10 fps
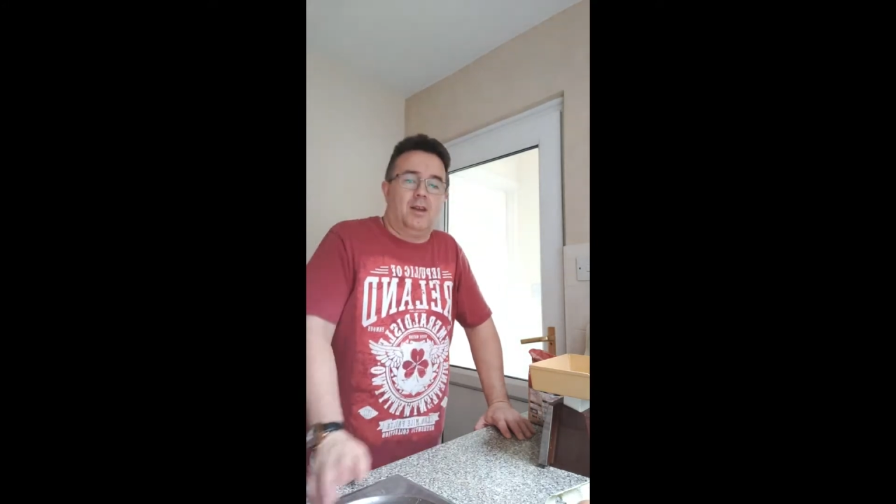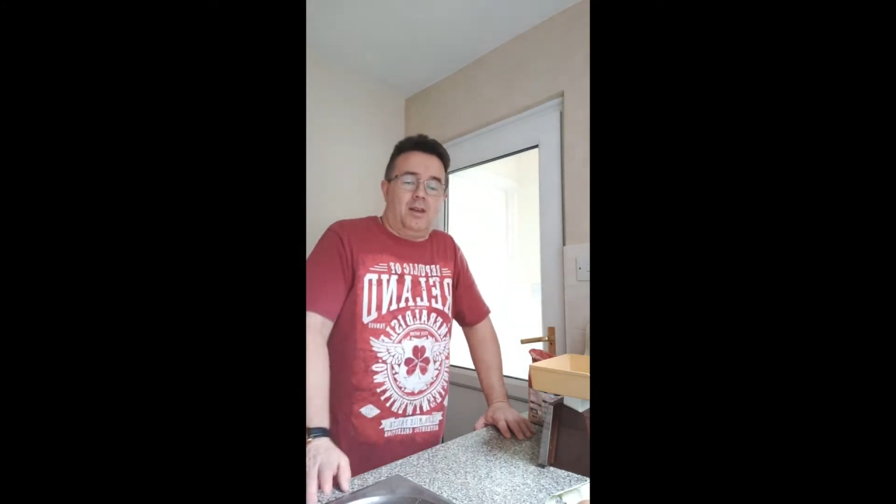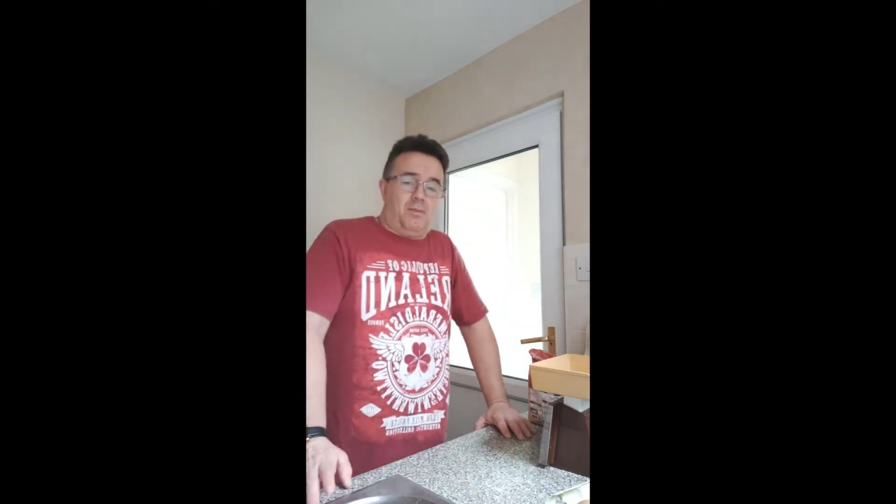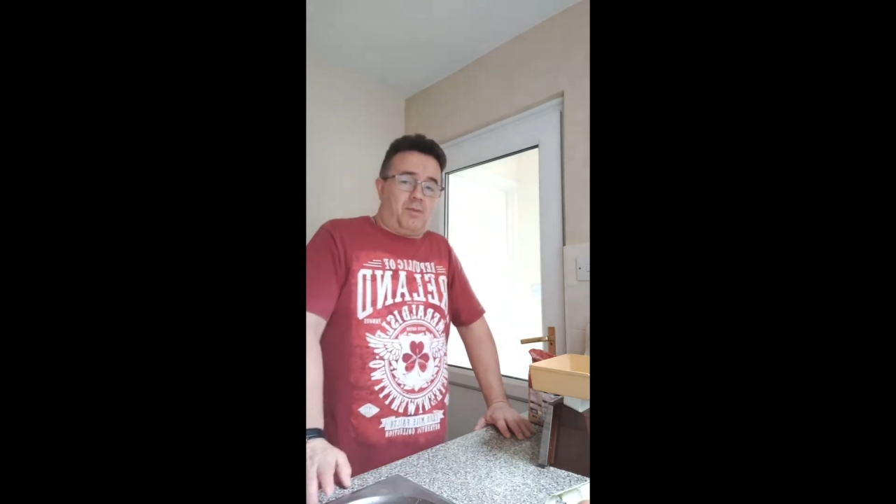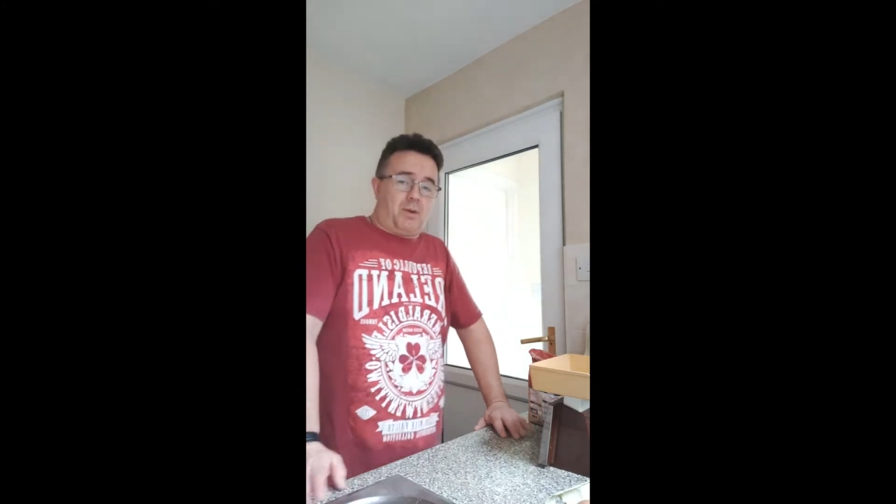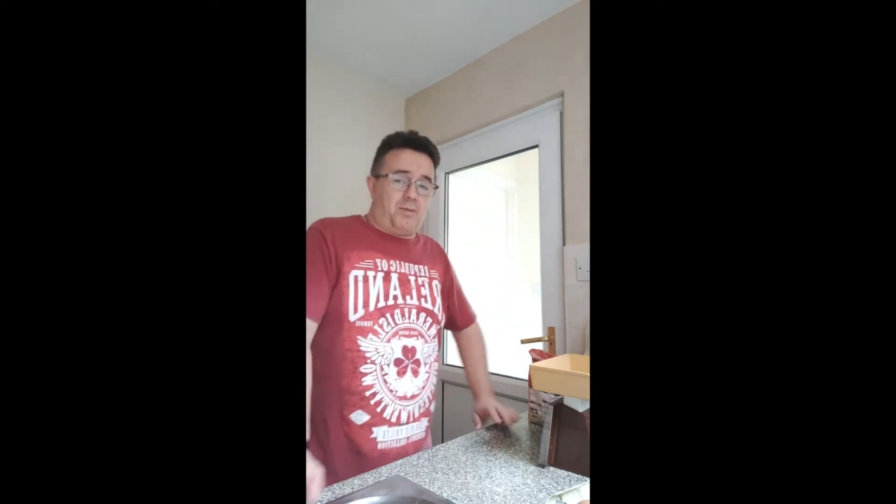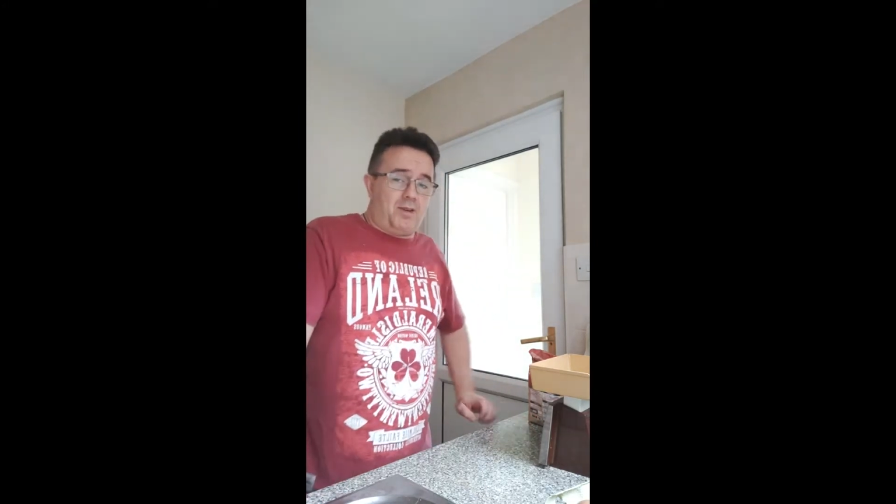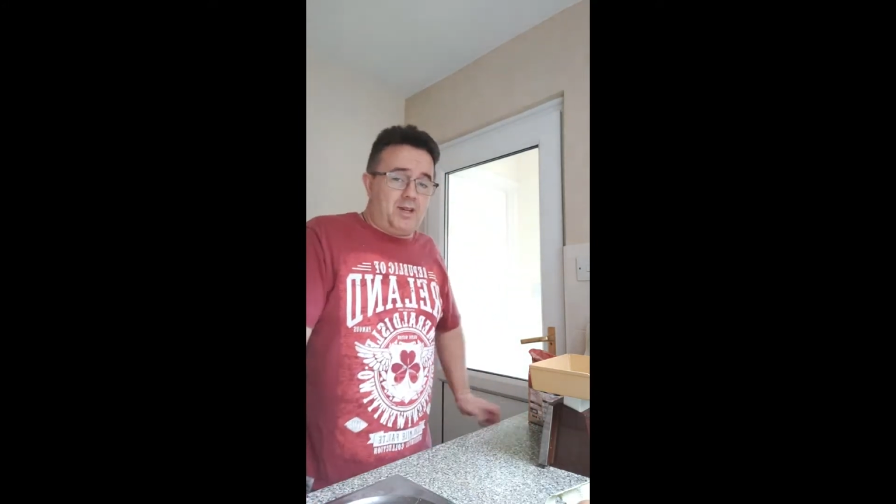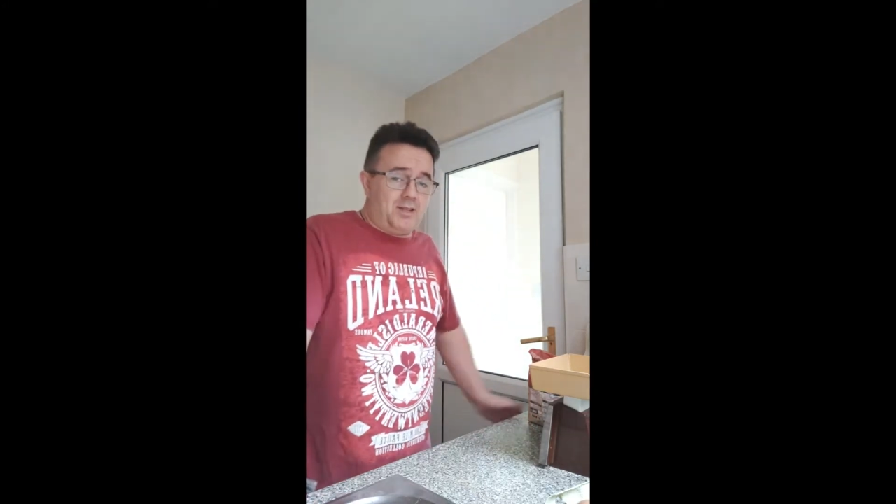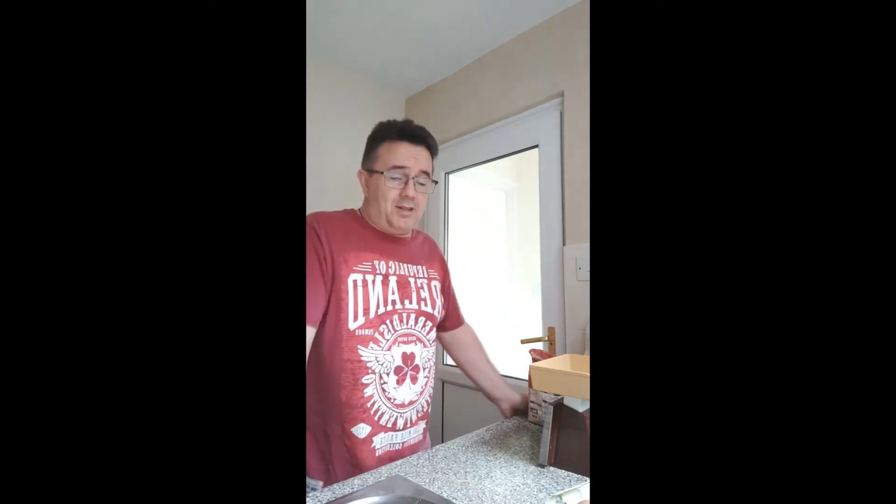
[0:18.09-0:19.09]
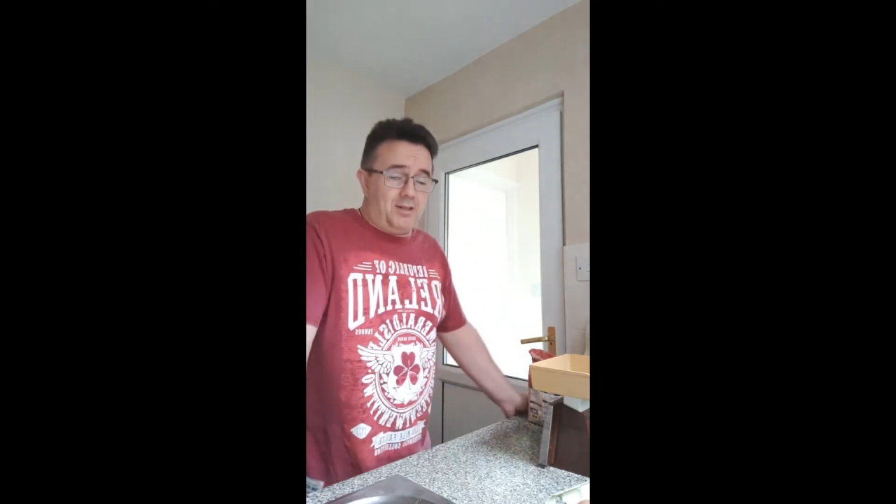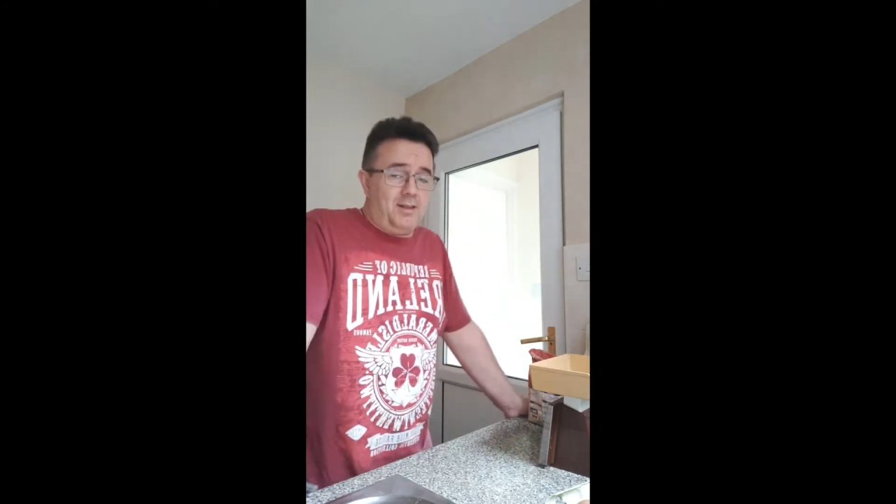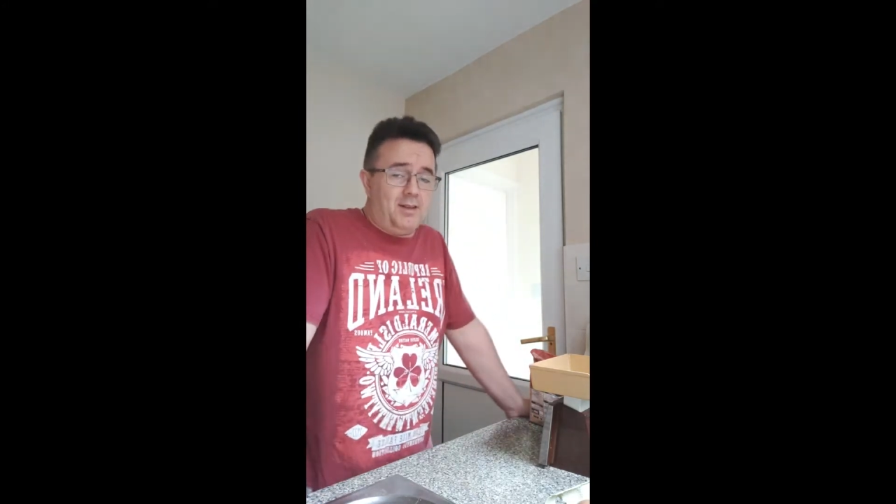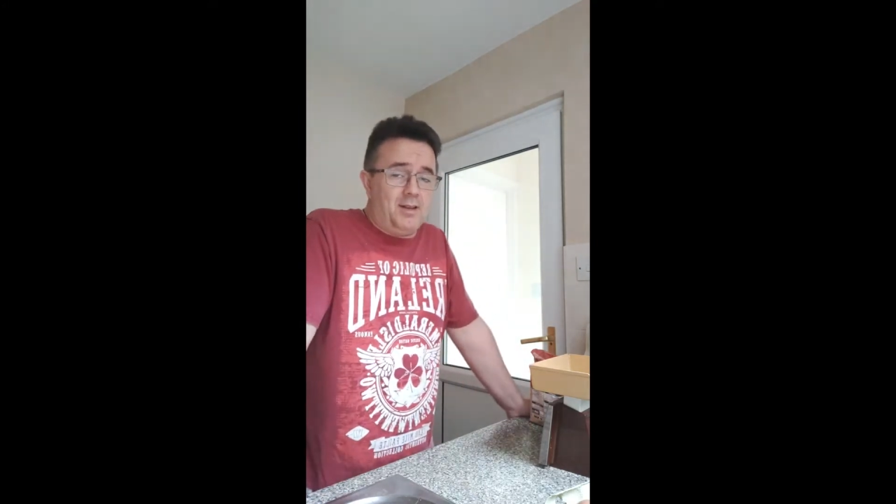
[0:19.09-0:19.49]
in preparation